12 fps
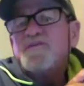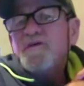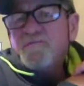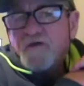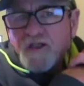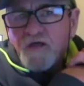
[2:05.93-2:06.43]
see
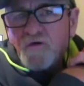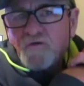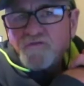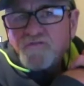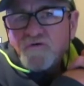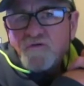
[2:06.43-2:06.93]

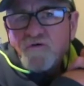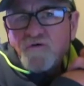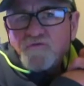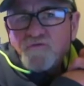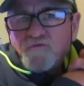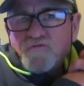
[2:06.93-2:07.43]
videos. Go
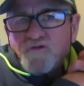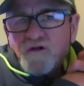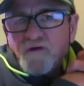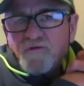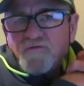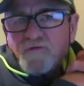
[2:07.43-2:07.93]
to Charles